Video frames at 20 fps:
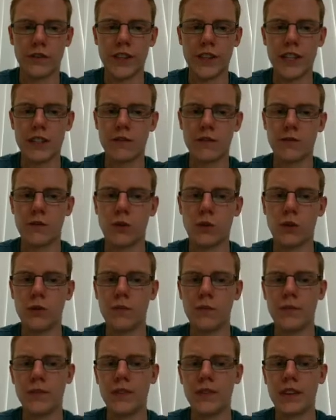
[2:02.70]
this form,
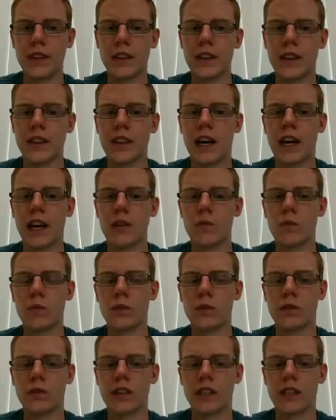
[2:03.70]
that
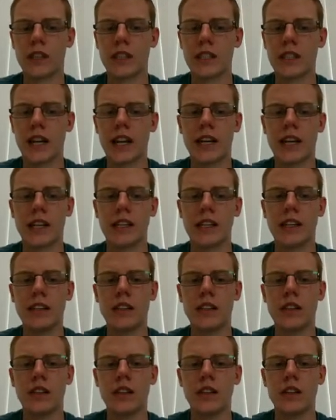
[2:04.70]
will contain
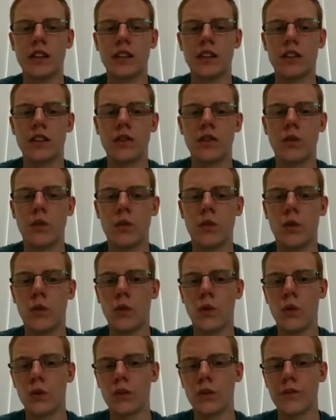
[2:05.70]

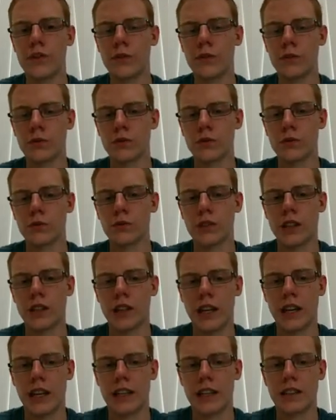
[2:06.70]
all of the rules
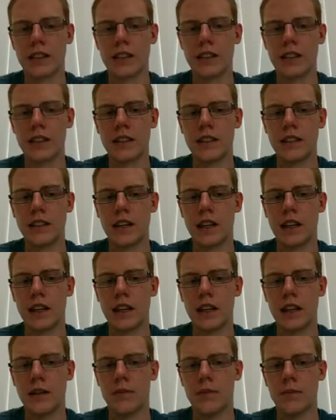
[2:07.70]
that
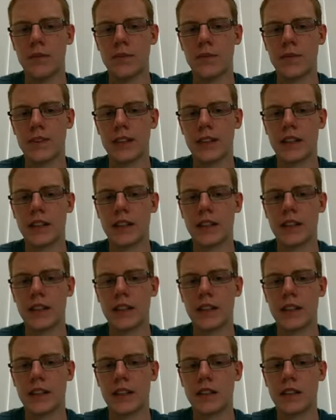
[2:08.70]
are
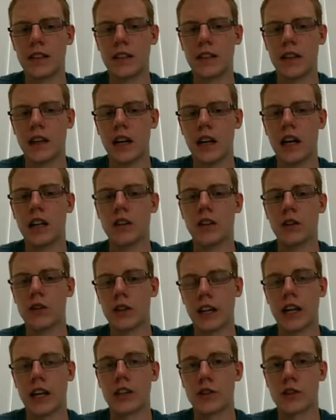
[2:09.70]

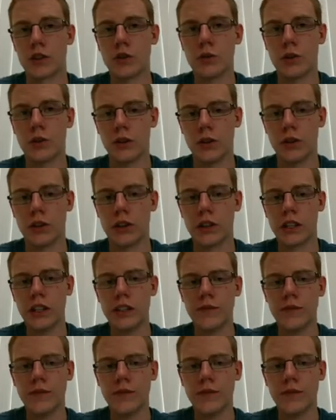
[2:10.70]
2 or longer,